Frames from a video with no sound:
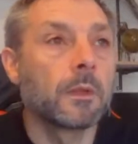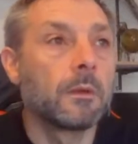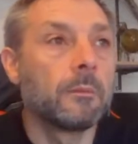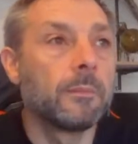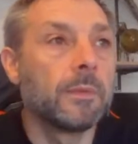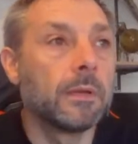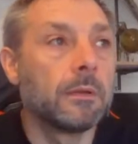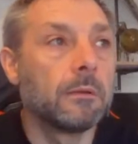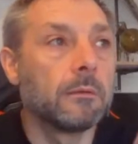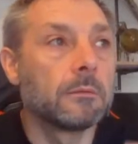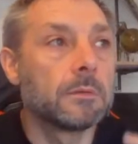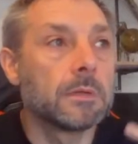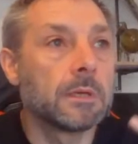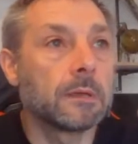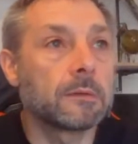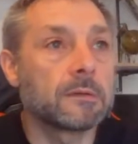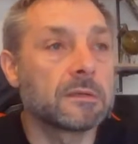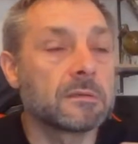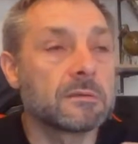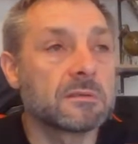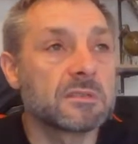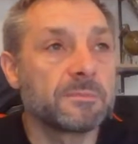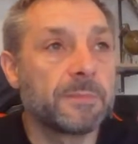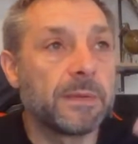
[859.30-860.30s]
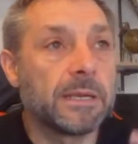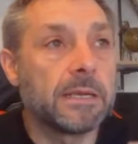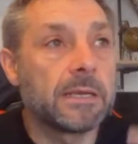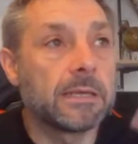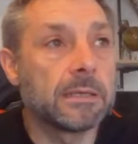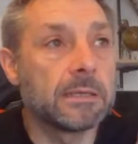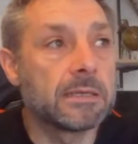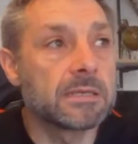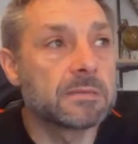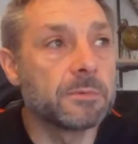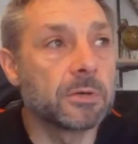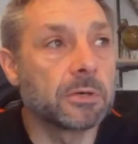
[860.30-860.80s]
I mean, as I was
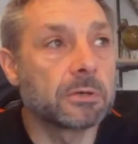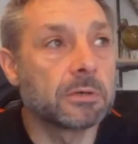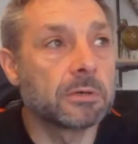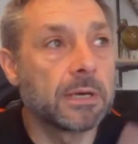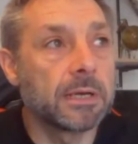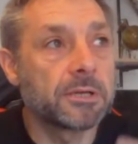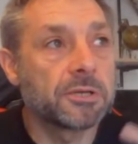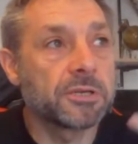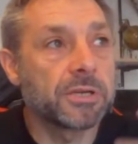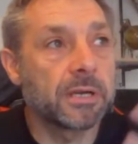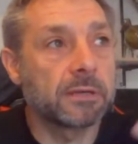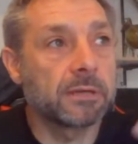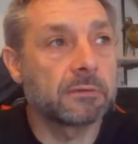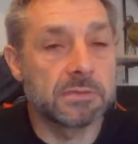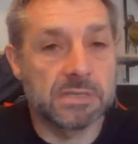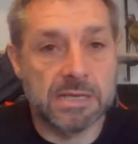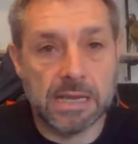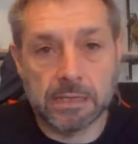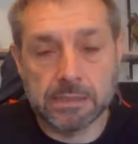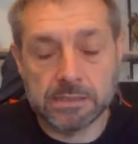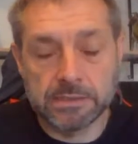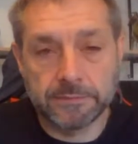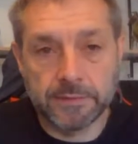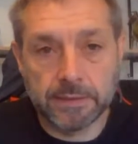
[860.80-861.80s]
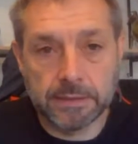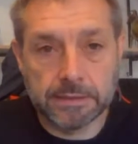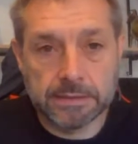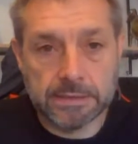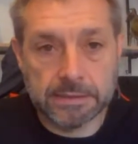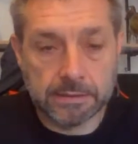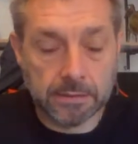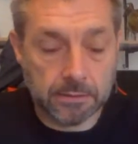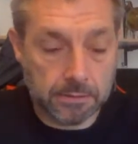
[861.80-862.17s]
speaking, it's my crown chakra is activating.